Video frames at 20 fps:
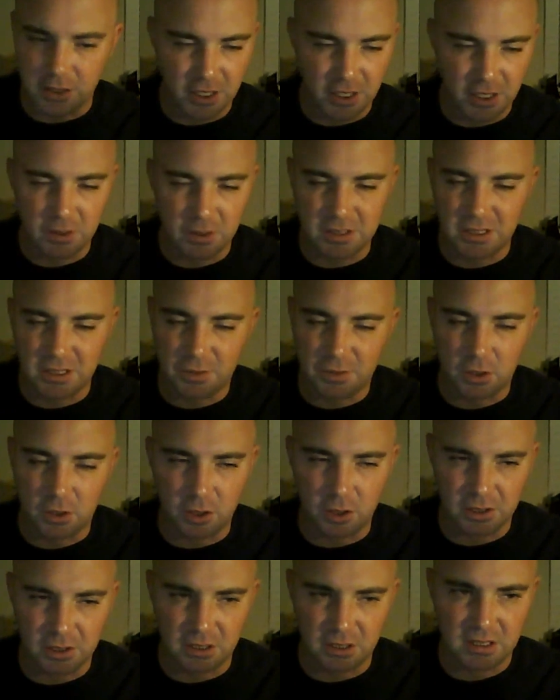I know it's
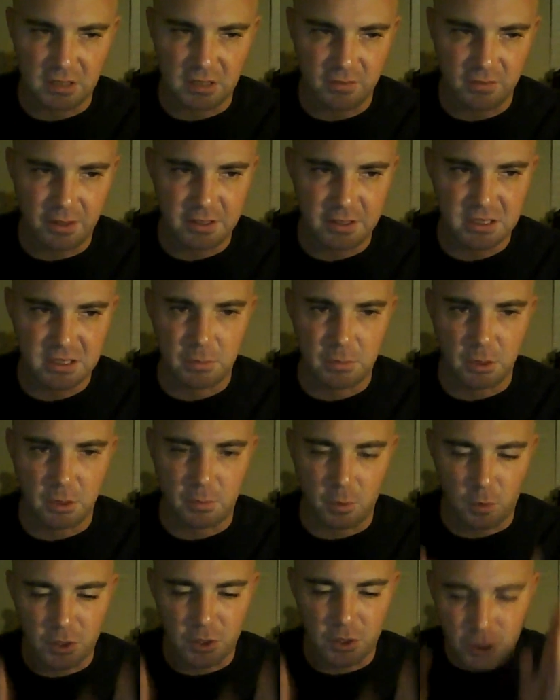difficult because they sound very similar,
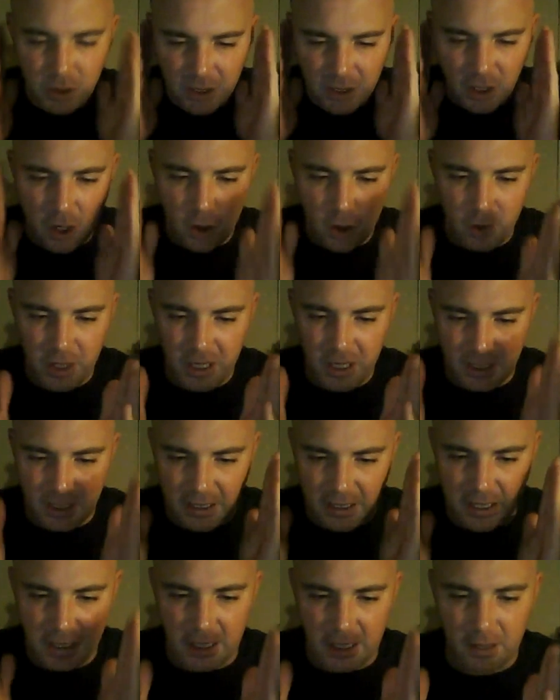but once you can hone in and
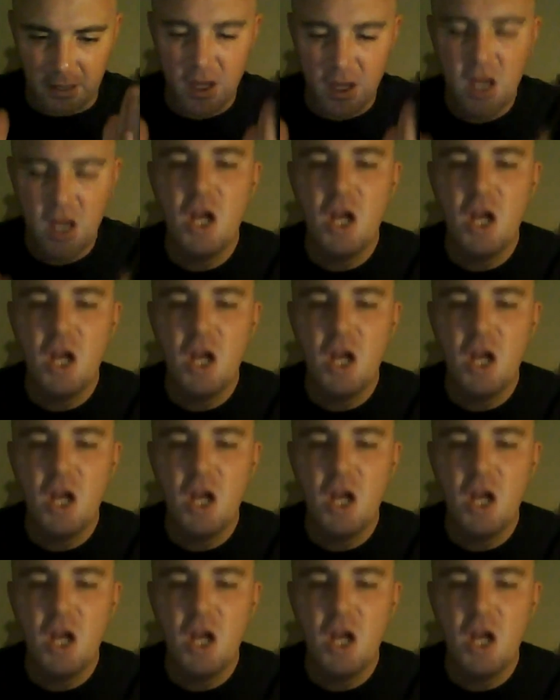get it,